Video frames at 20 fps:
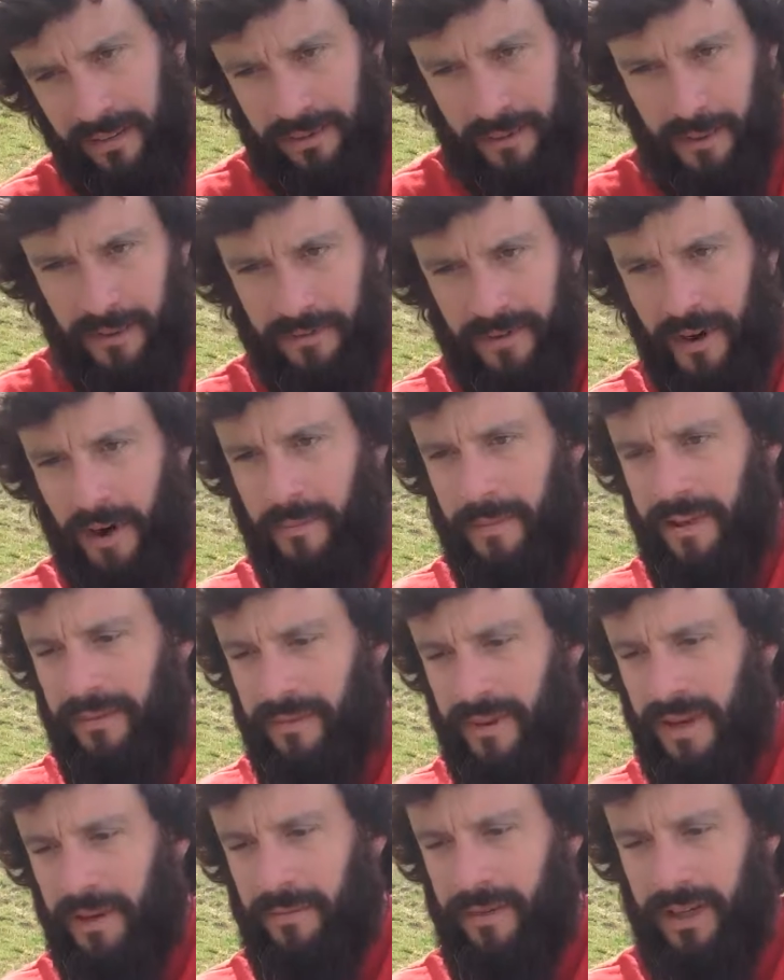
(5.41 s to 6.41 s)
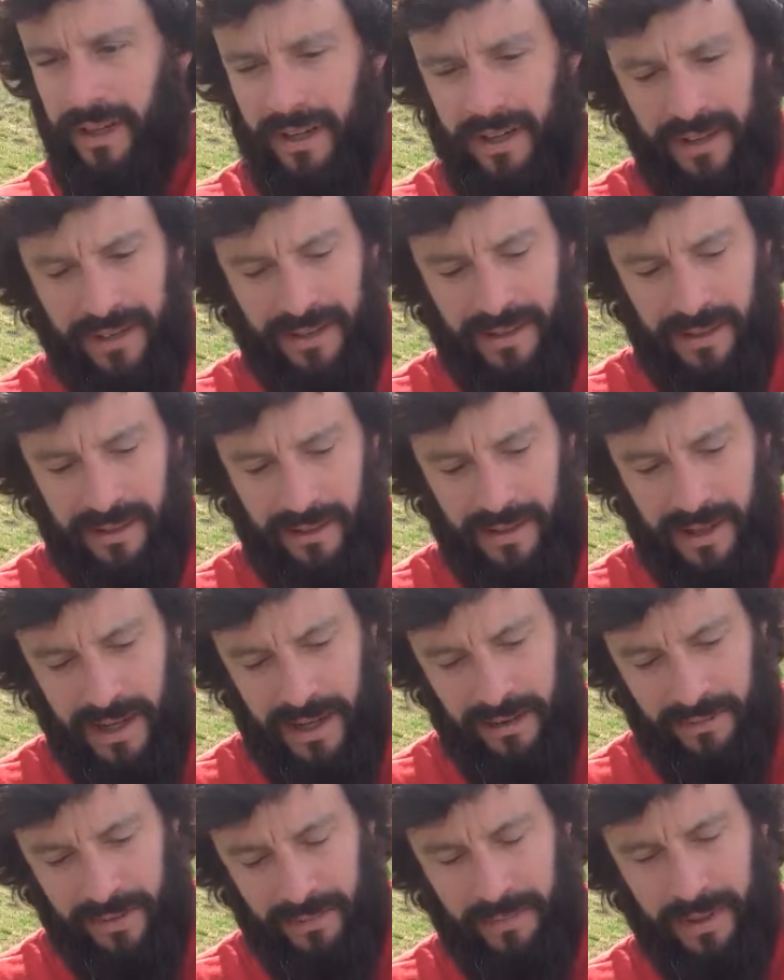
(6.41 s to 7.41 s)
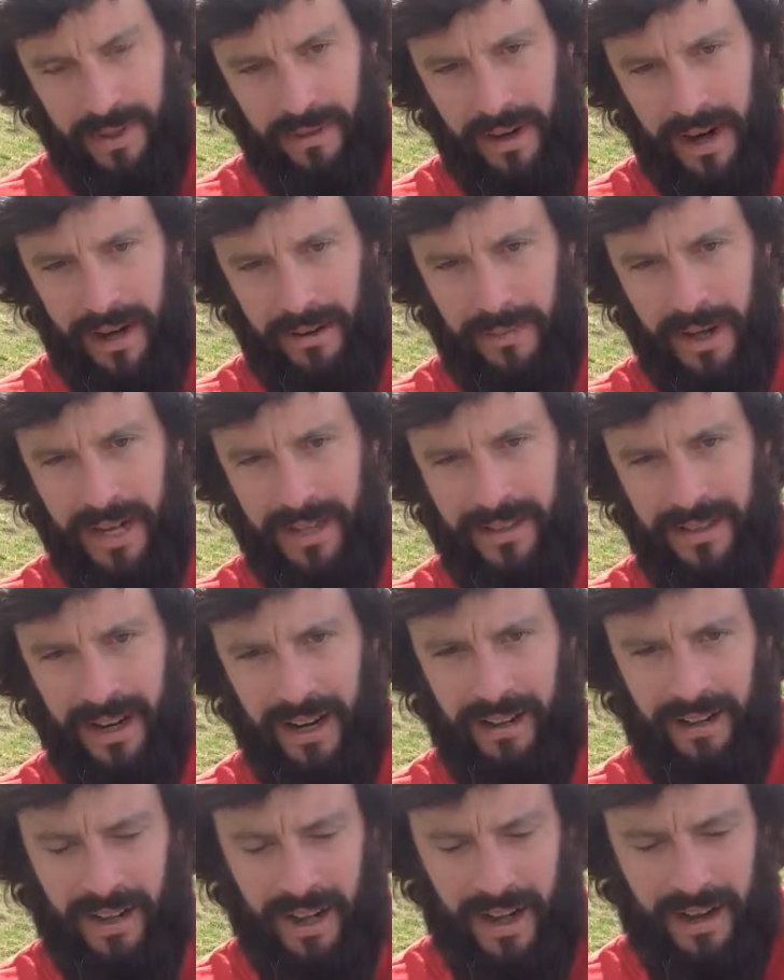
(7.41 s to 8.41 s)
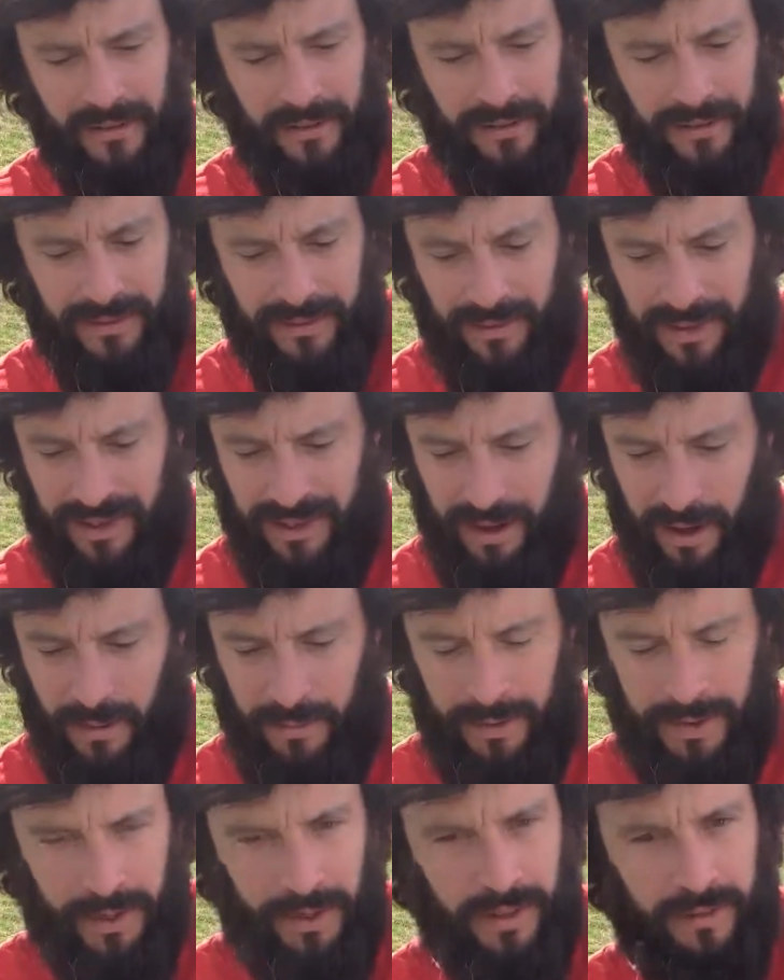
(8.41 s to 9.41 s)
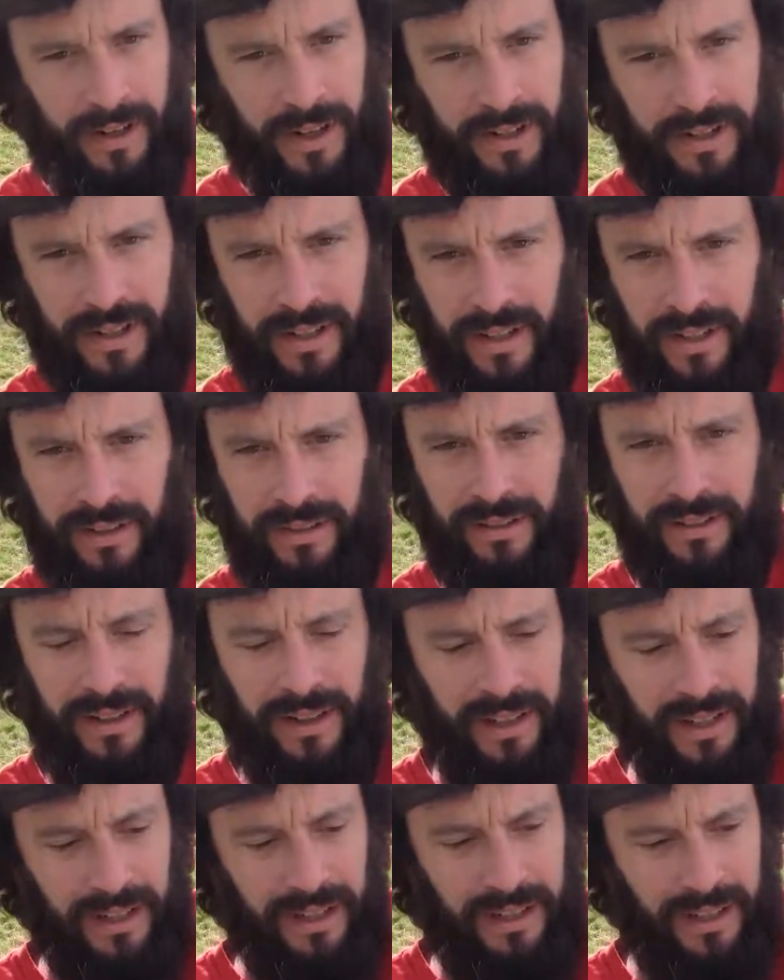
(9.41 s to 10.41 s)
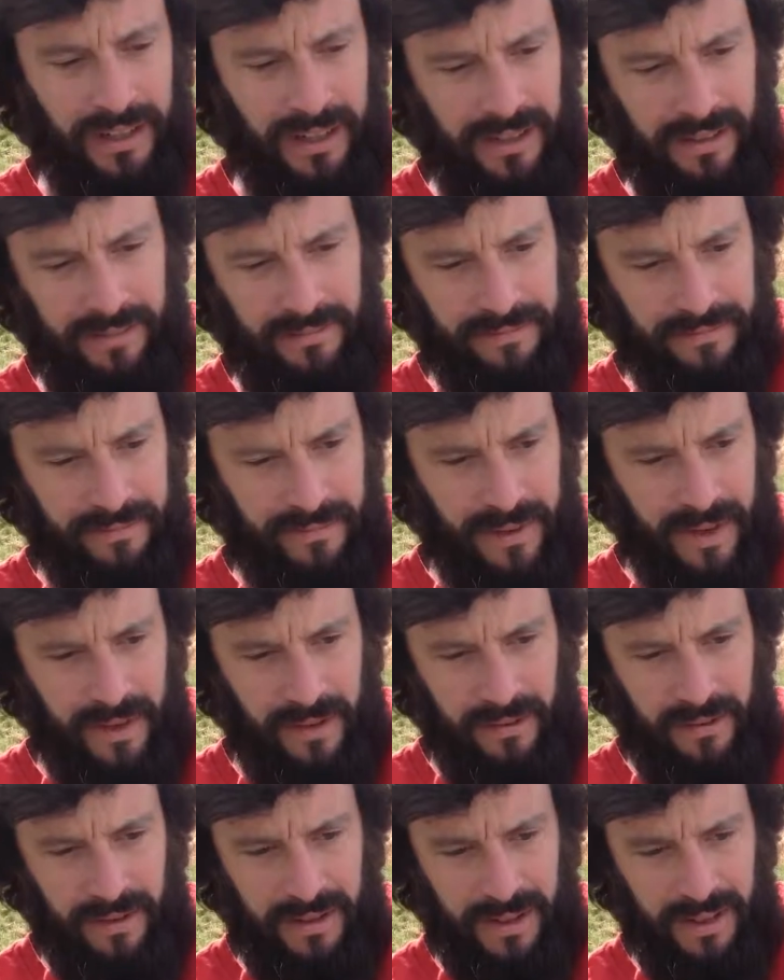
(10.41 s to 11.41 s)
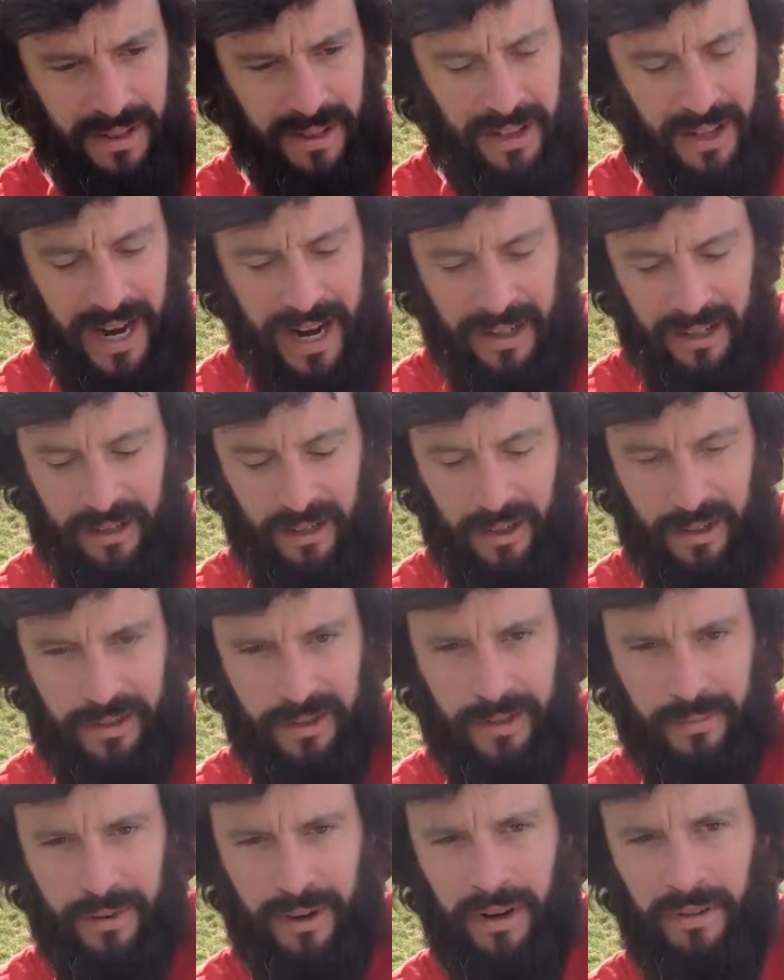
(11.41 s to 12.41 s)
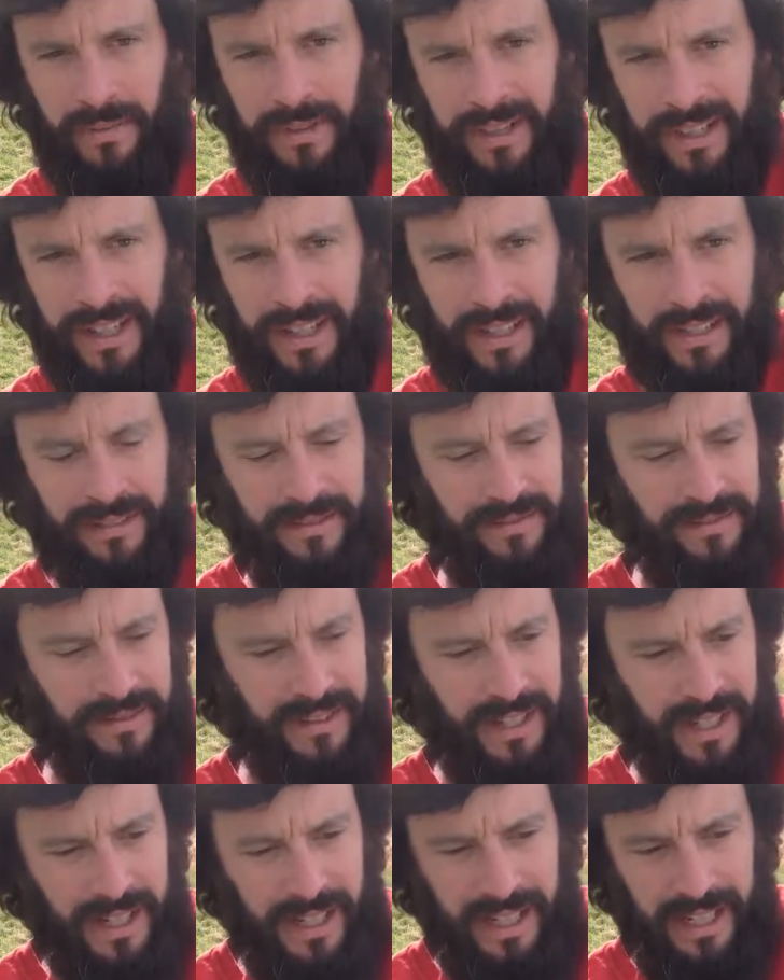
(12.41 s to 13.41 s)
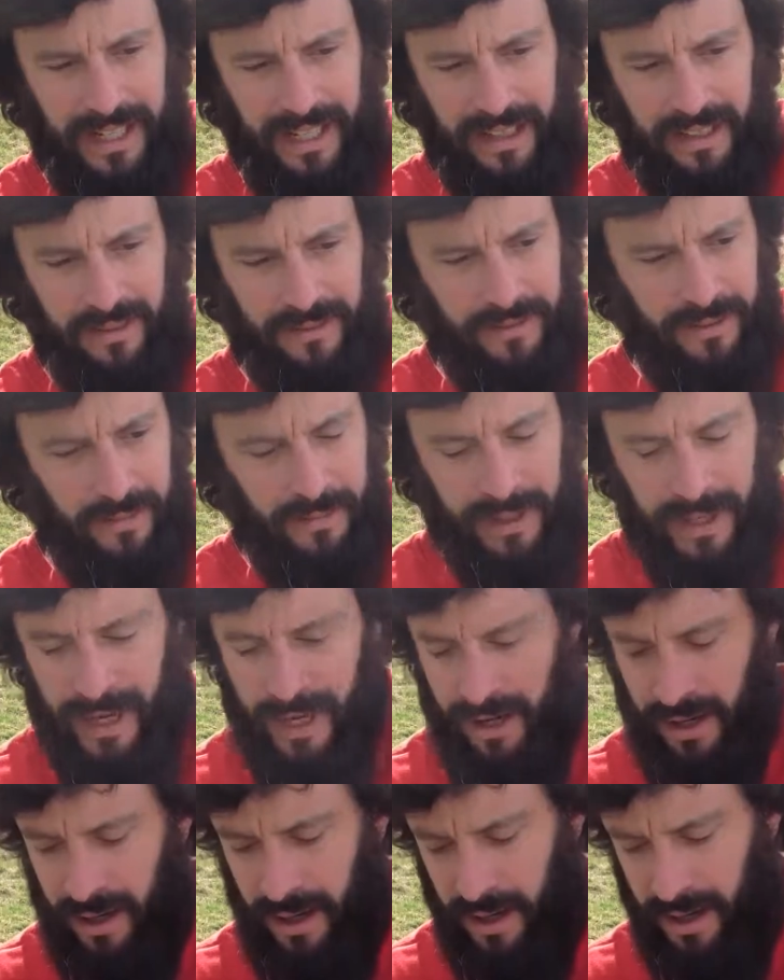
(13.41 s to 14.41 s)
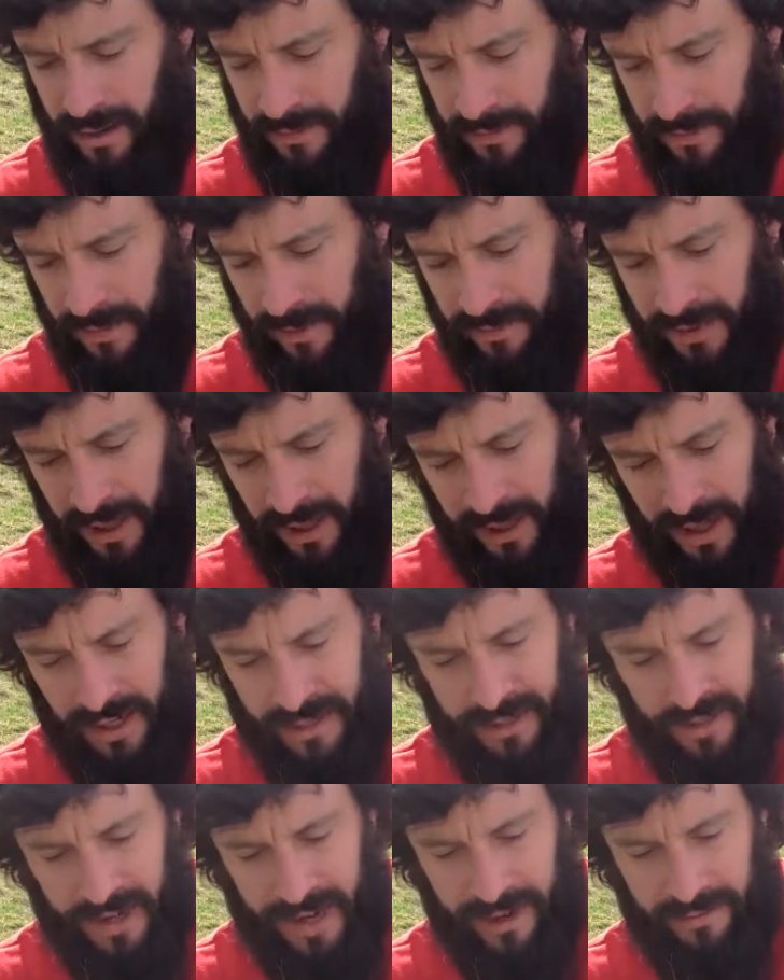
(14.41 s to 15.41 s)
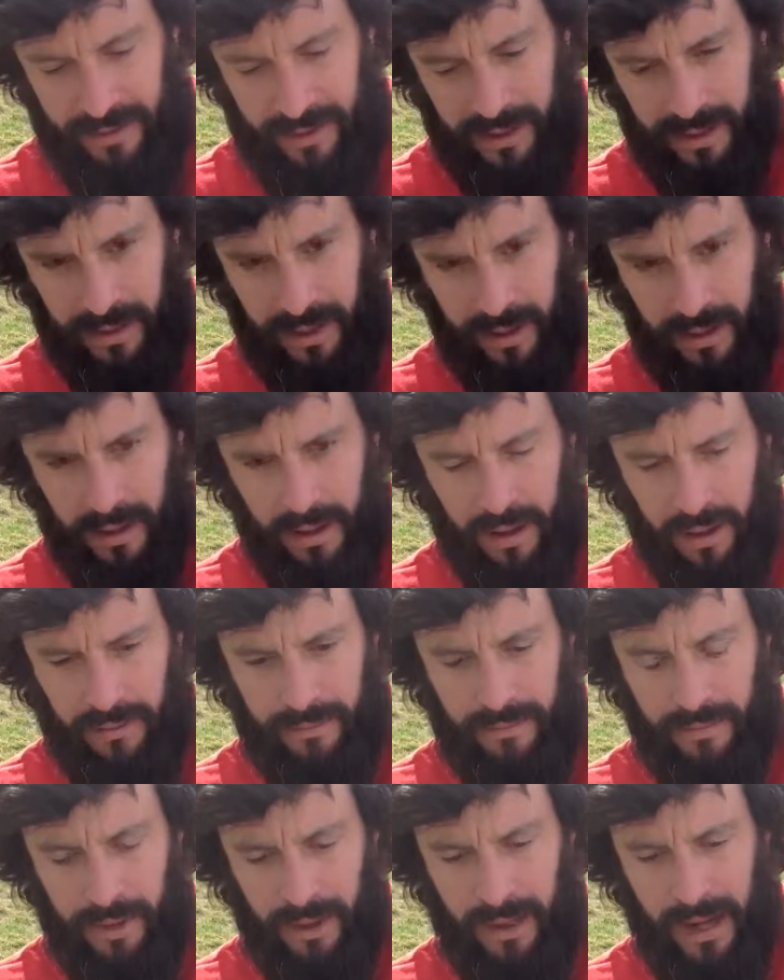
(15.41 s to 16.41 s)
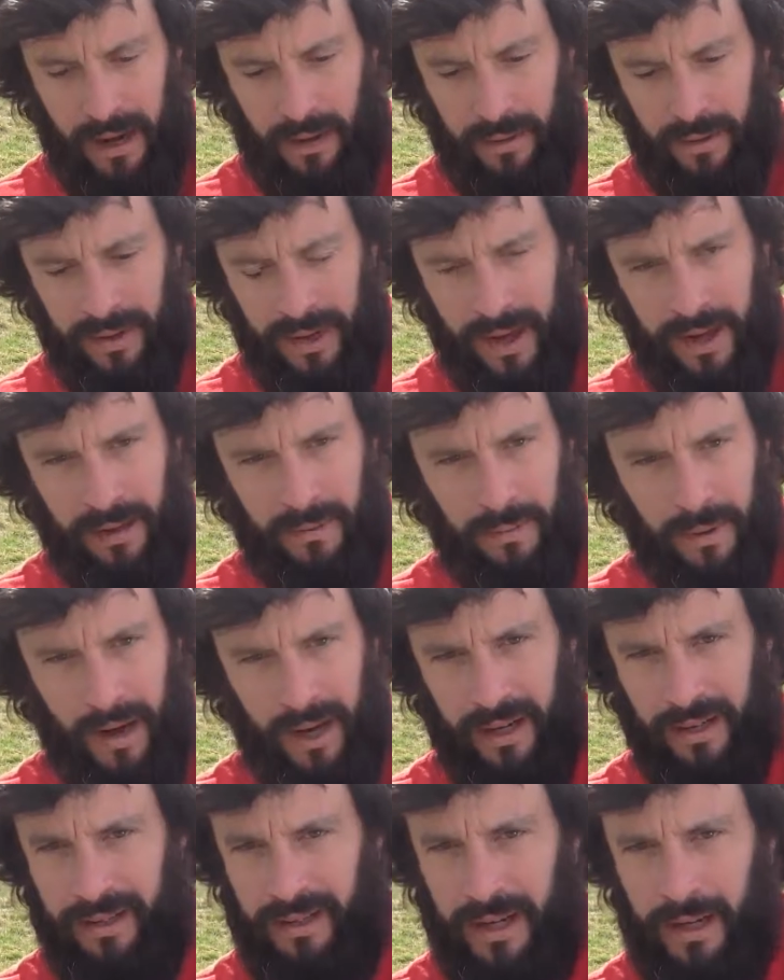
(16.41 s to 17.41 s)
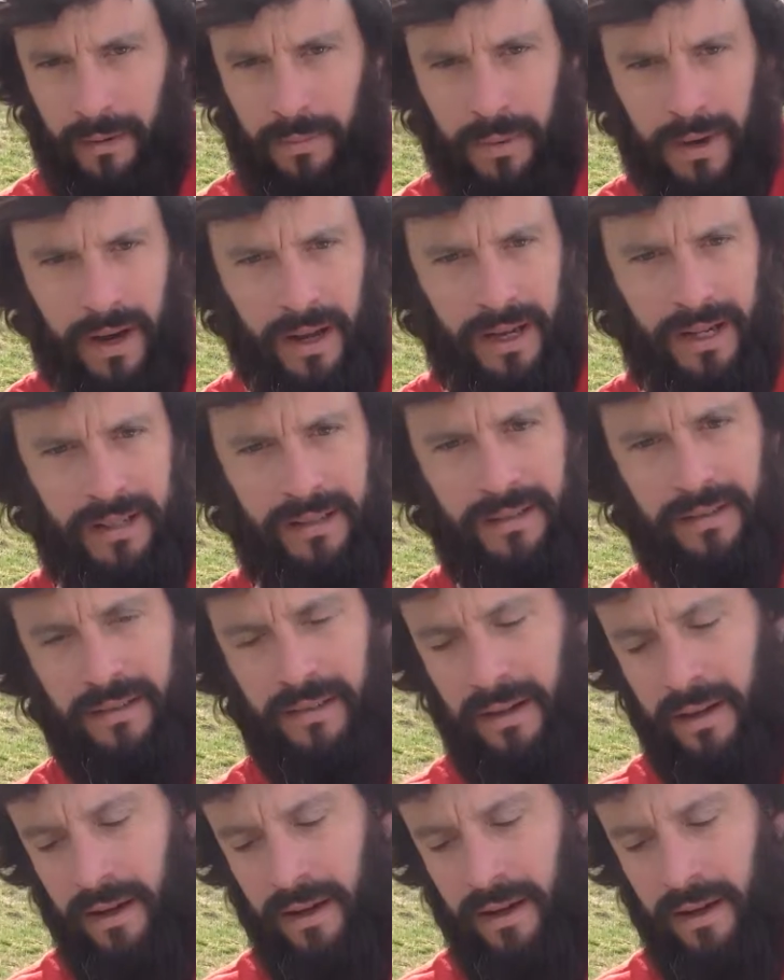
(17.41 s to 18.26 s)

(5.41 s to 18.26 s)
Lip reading: from a farming family, so been around it my entire life. Went to Auburn University, was in the agriculture department there, and from there I've done a lot of traveling, done a lot with hydroponics, aeroponics,